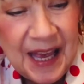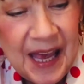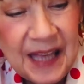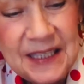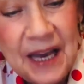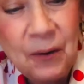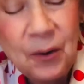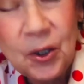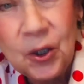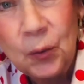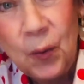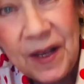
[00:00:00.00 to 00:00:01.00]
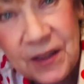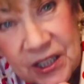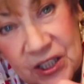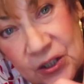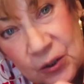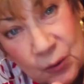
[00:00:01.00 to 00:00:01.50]
Now, a good way to
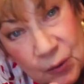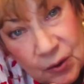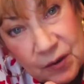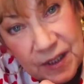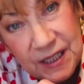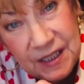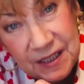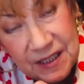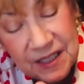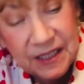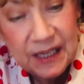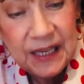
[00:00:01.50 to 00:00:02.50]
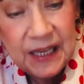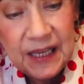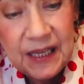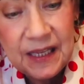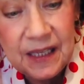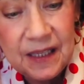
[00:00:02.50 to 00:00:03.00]
store these
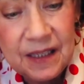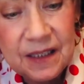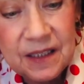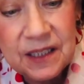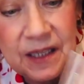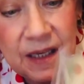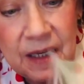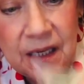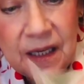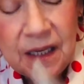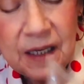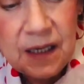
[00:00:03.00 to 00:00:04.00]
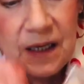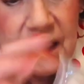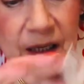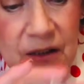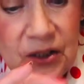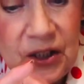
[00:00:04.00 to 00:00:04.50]
is
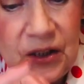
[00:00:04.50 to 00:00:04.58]
to